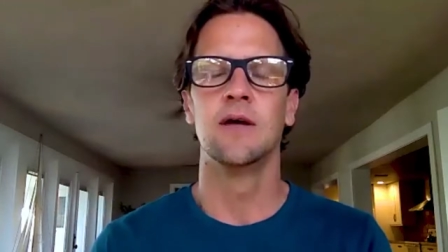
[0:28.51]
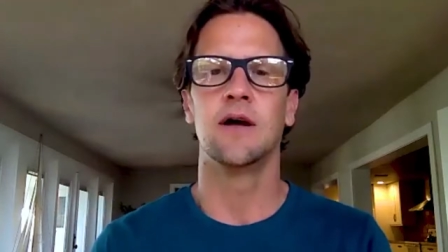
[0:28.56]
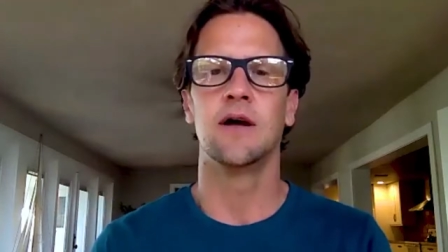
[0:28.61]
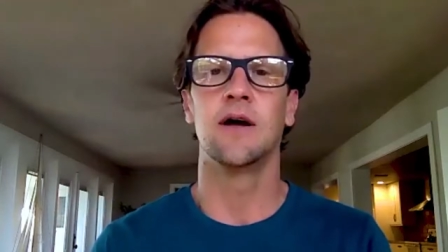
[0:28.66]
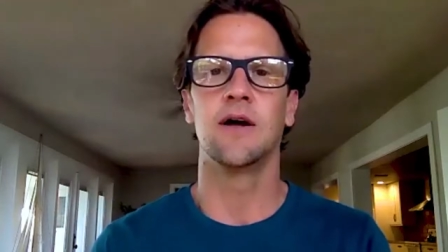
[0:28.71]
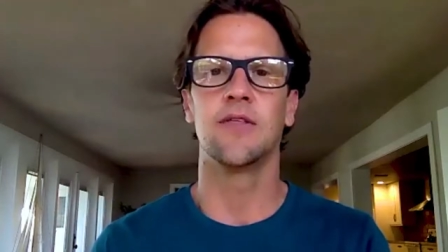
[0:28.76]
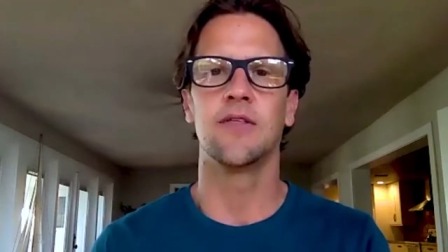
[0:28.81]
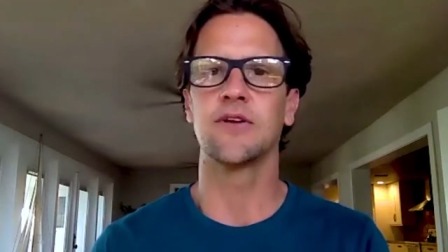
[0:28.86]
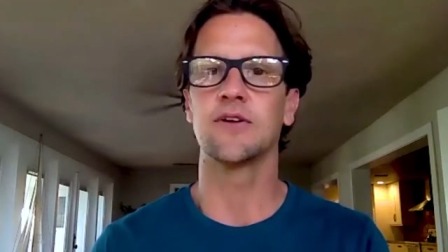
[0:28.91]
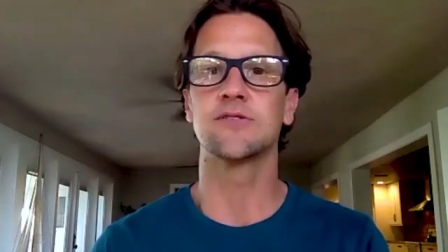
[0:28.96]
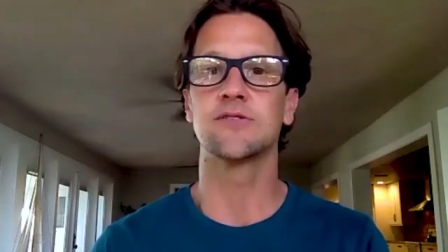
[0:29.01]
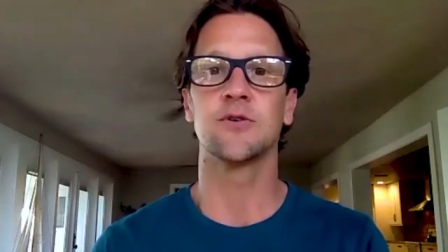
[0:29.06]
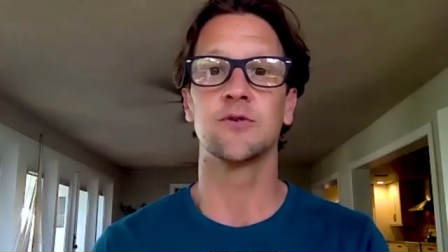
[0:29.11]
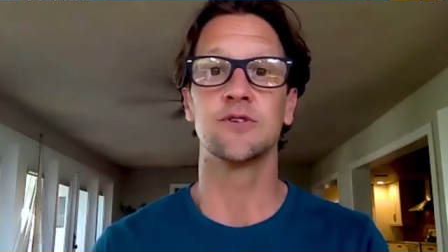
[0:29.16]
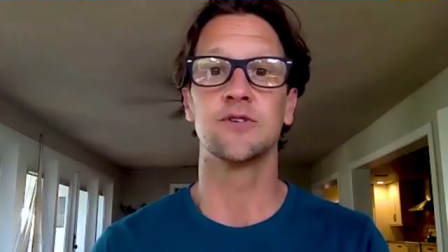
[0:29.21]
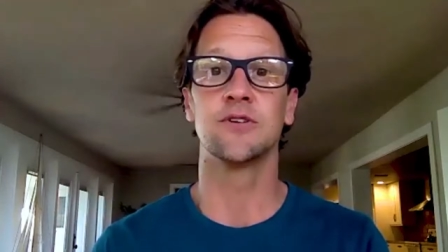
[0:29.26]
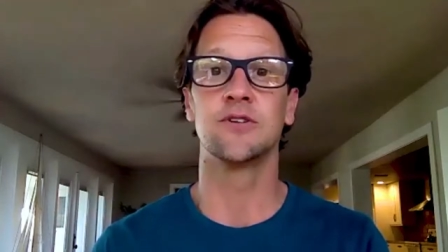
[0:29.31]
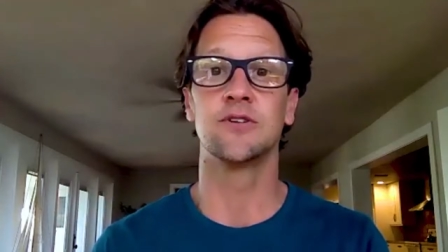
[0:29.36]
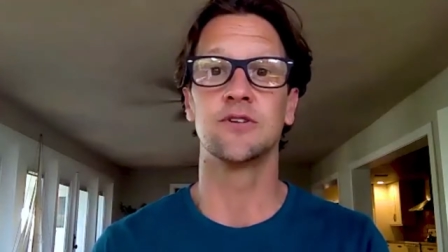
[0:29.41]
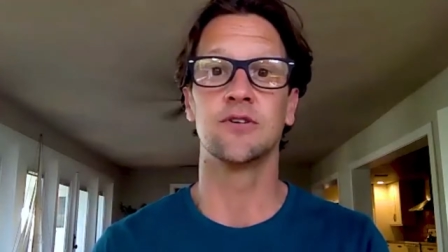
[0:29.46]
uh, I think it's
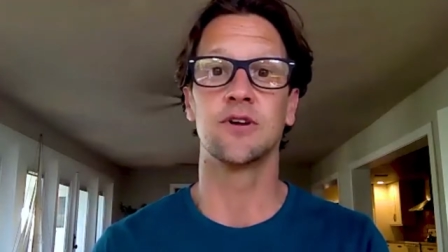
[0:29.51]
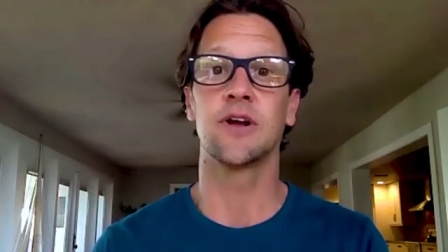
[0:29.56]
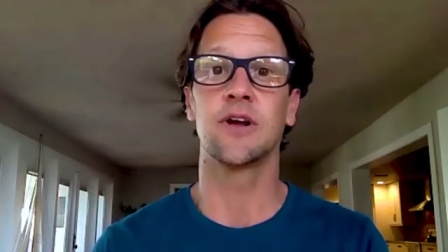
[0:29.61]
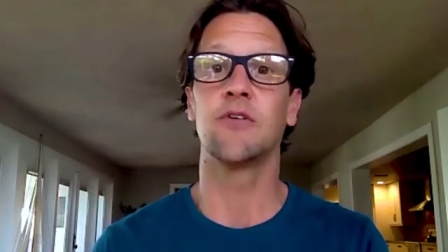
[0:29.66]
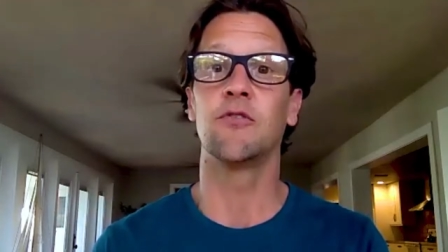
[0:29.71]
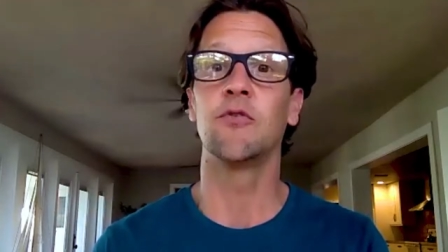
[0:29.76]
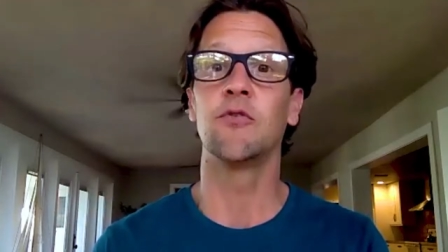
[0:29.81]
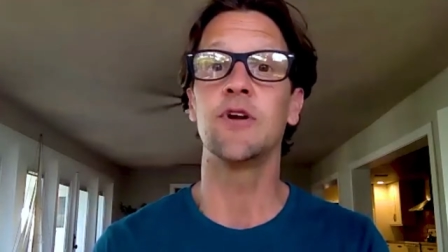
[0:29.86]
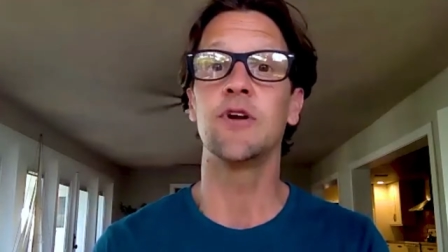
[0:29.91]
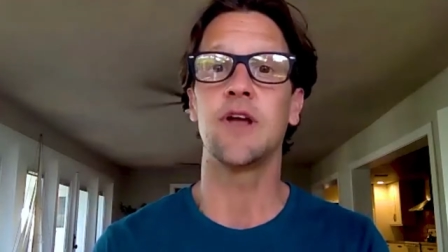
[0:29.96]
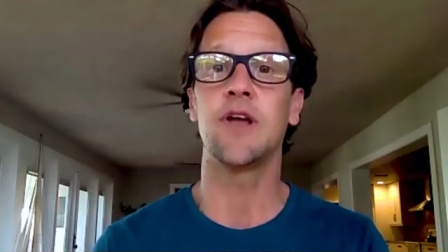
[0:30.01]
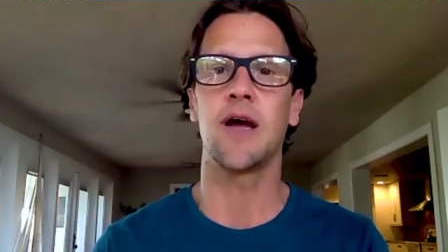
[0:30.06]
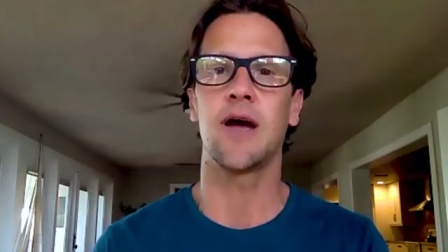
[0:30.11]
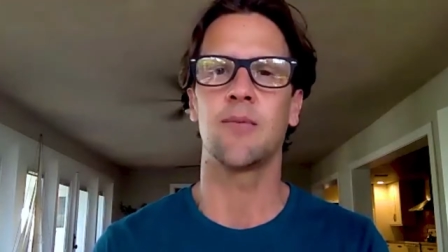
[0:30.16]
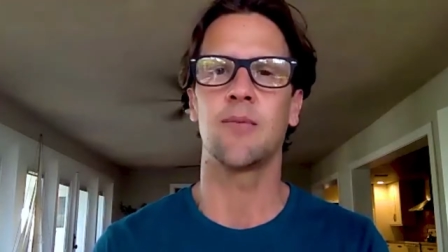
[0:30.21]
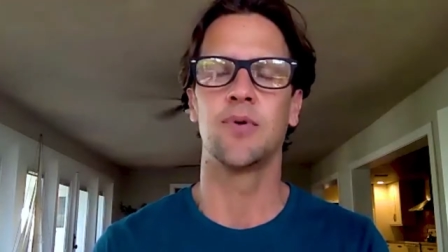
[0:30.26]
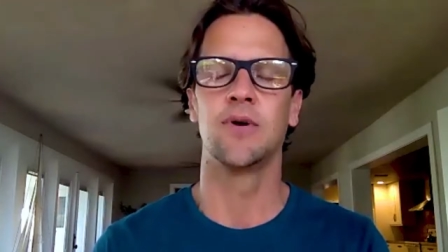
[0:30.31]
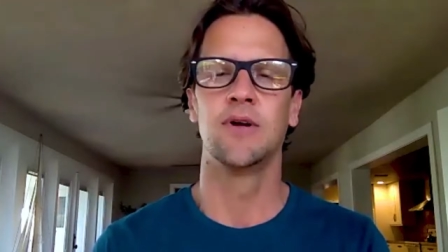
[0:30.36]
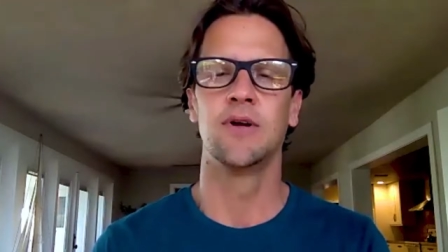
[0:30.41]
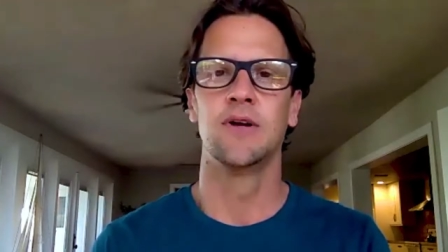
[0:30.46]
always good to kind of
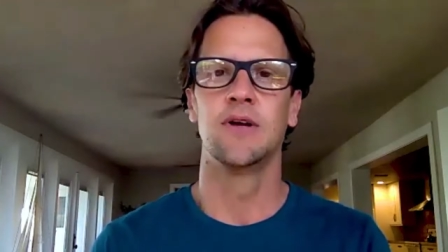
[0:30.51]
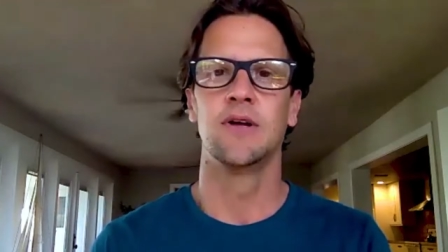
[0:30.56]
recap.